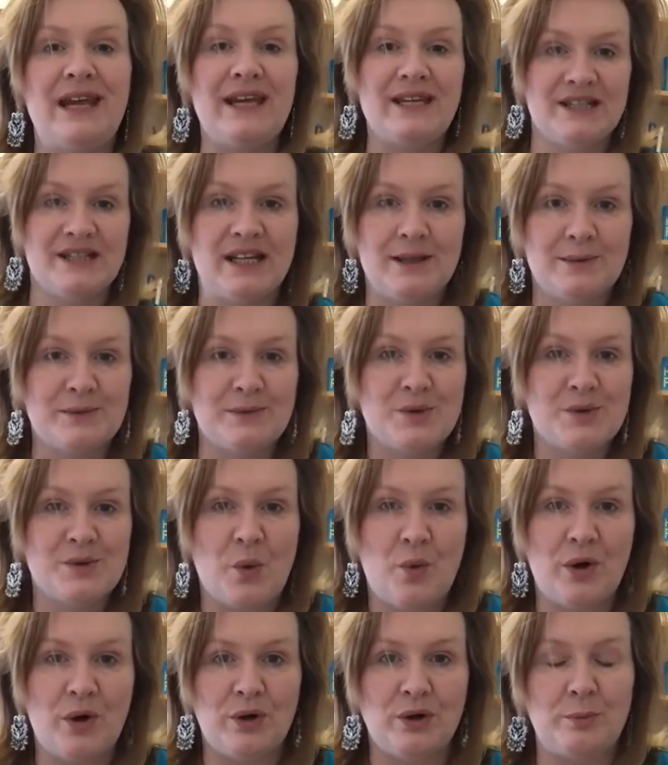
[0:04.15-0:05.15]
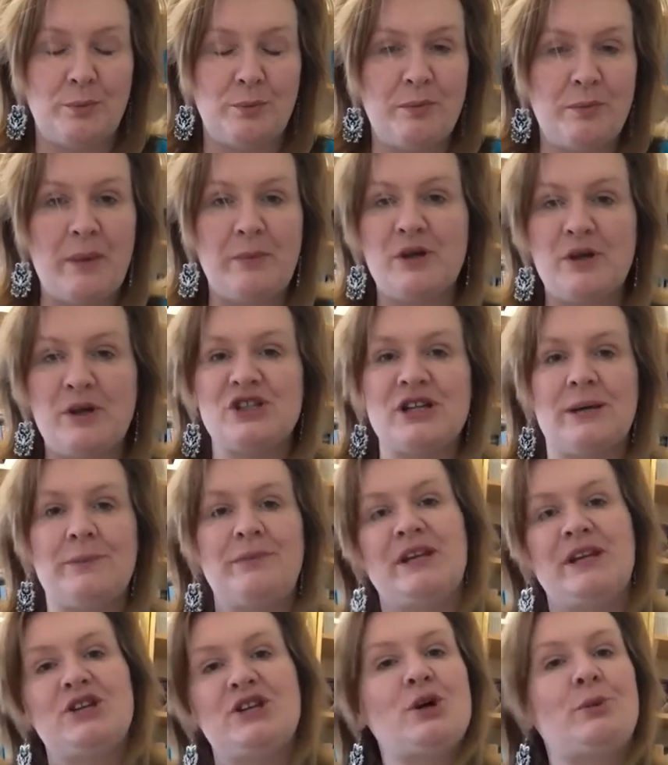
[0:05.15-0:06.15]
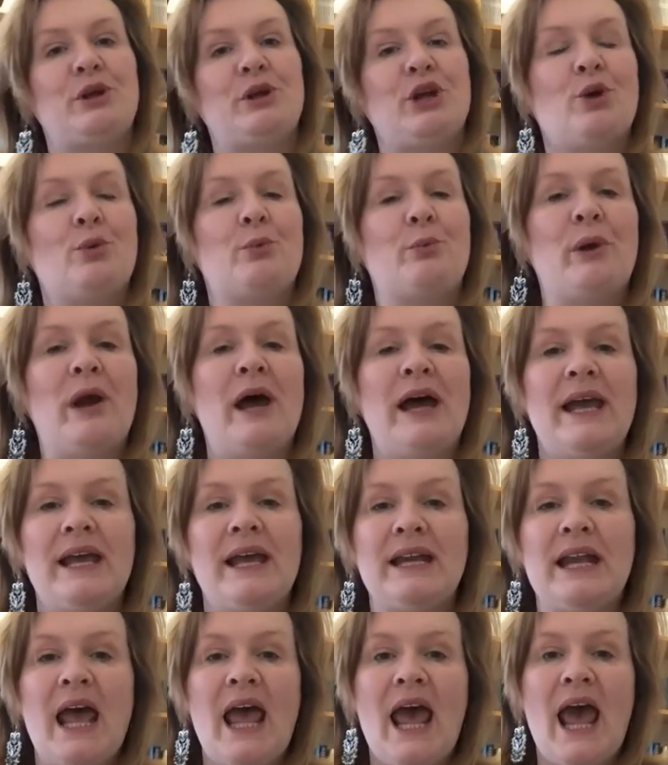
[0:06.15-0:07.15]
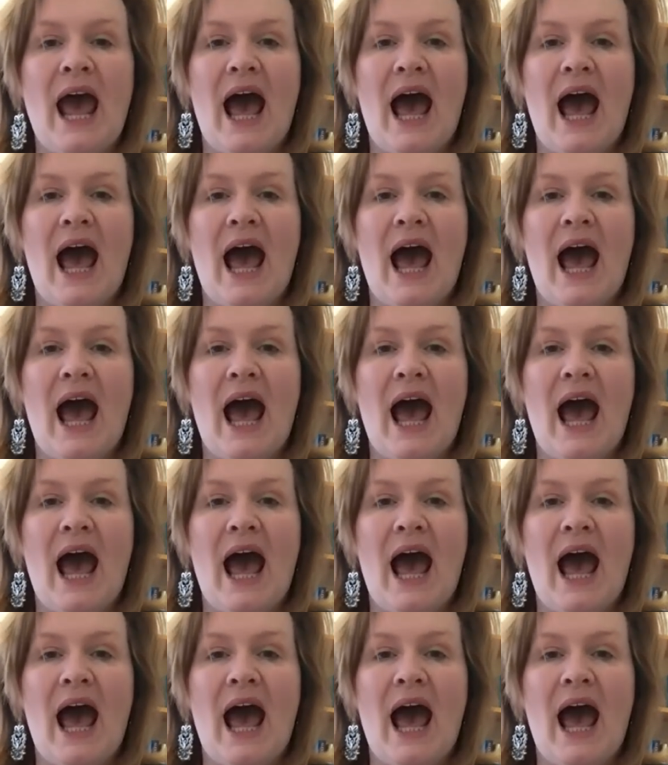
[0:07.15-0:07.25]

8 times world memory champion Dominic O'Brien,